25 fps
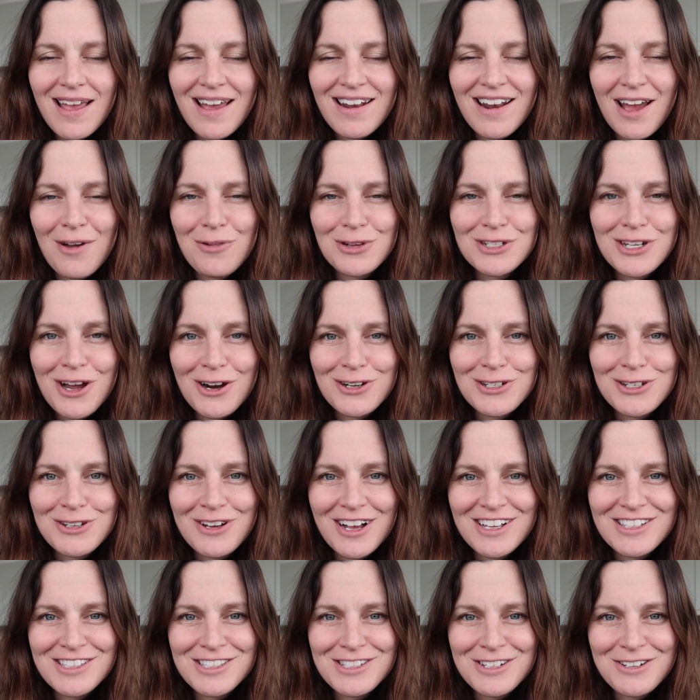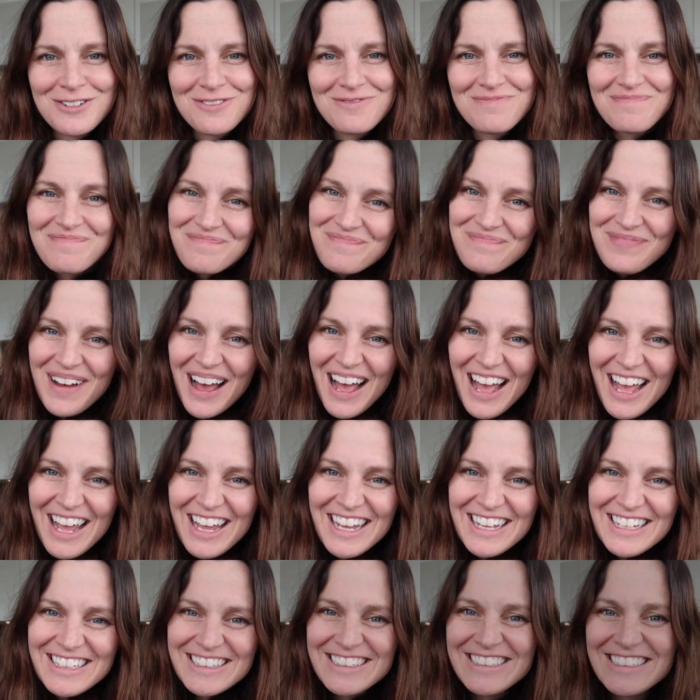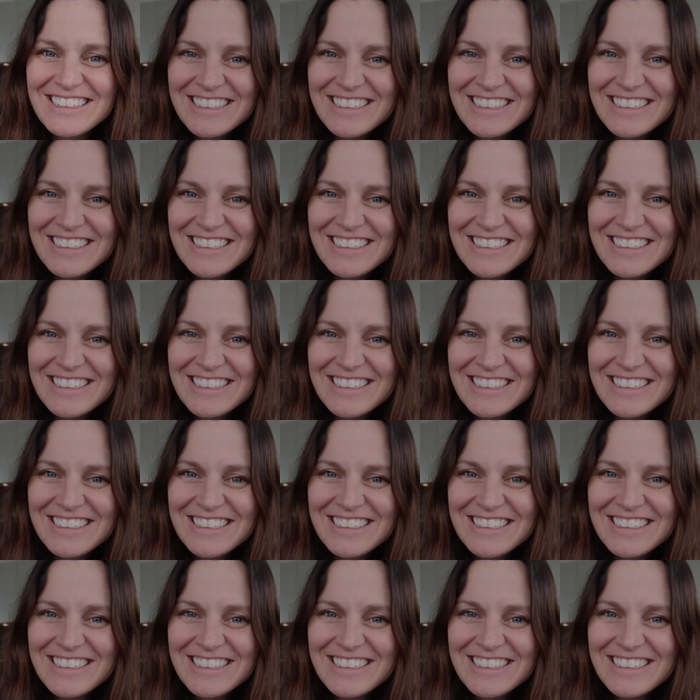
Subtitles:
and I will talk to you guys soon. Bye.